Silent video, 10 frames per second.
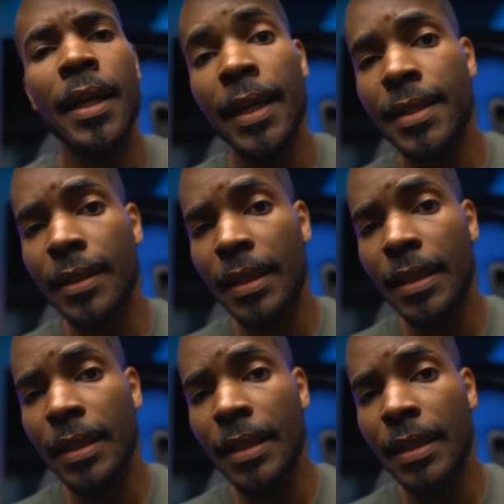
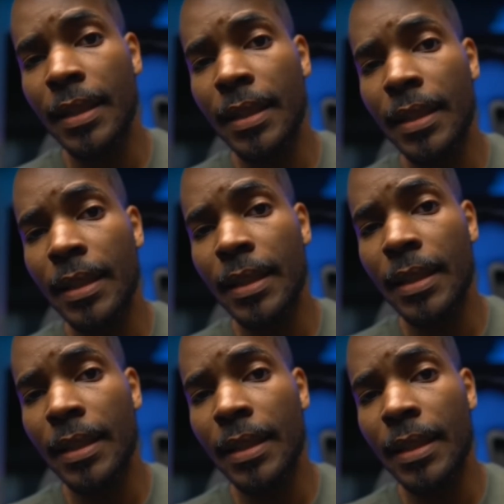
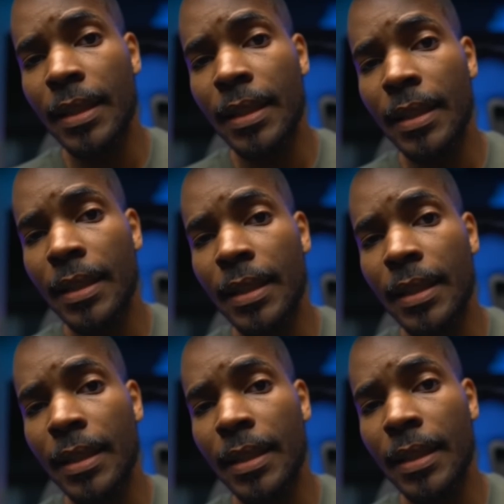
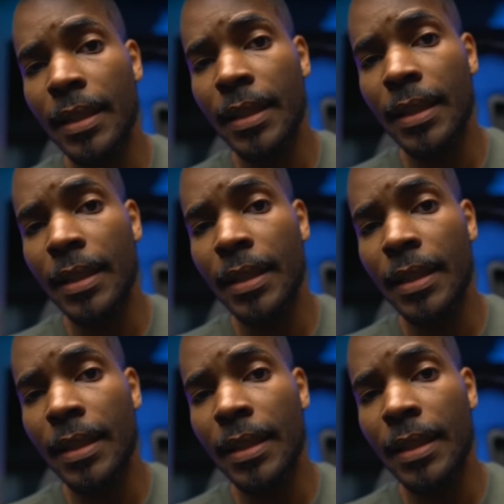
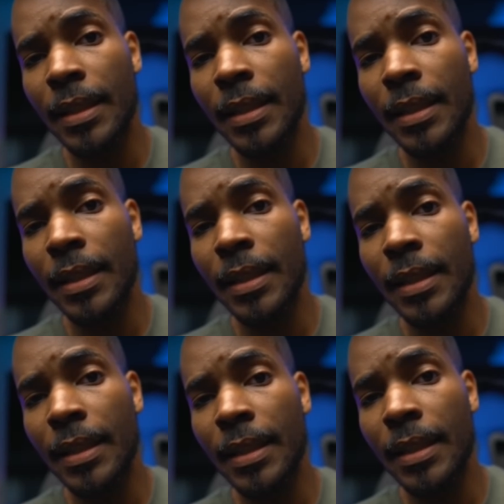
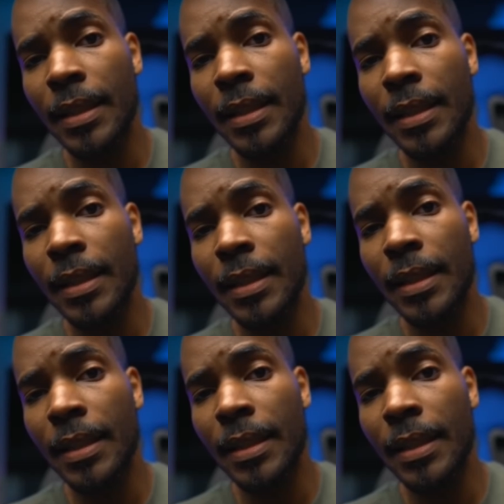[no speech]